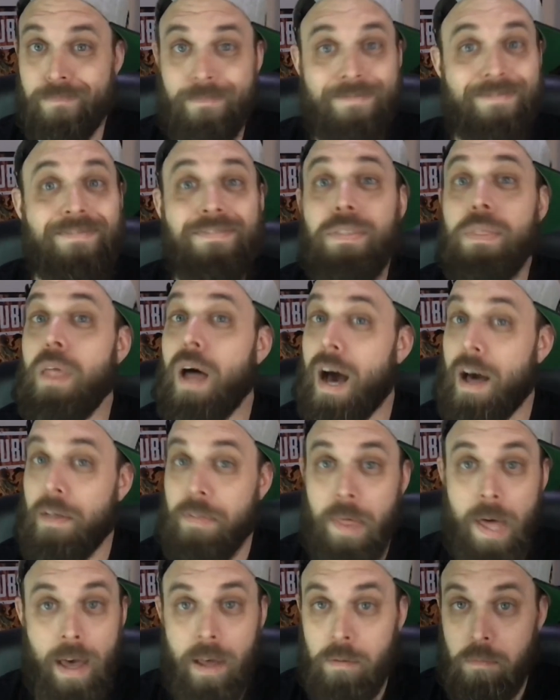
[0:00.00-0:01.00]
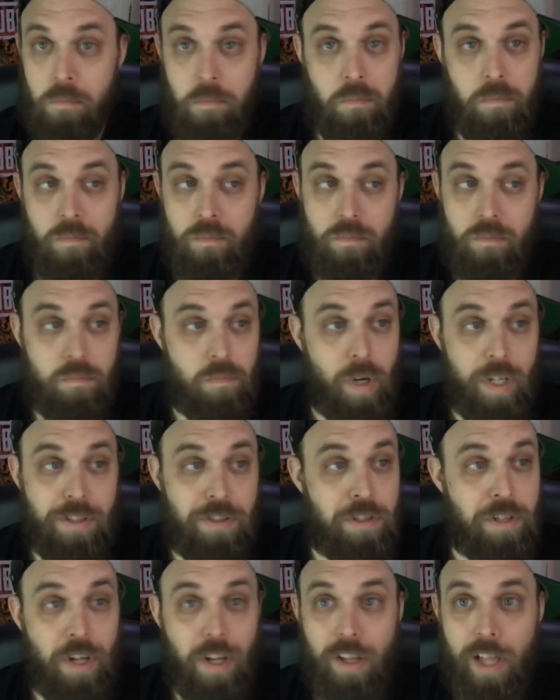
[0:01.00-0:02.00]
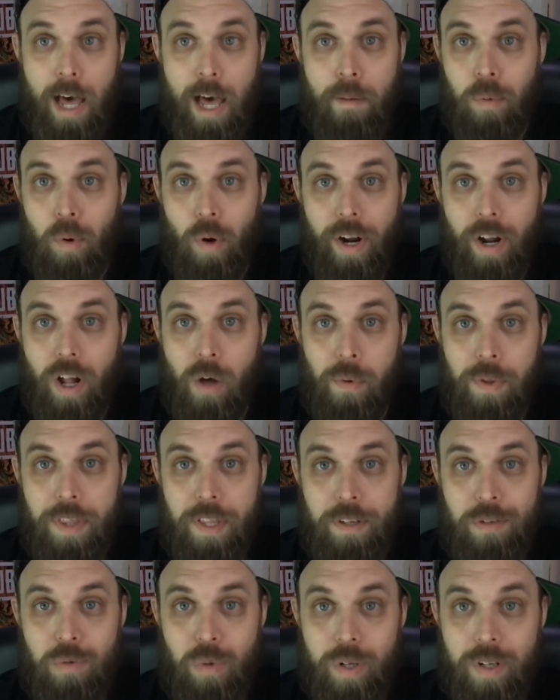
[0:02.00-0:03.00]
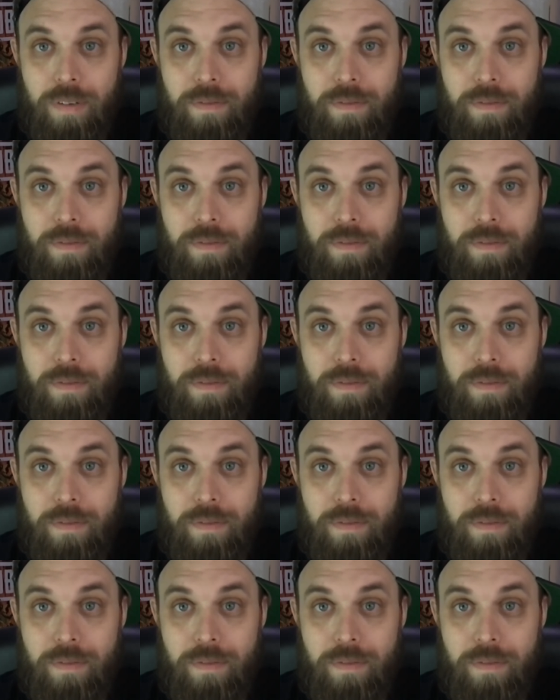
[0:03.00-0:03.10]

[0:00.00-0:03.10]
Not that much to elaborate on with this one.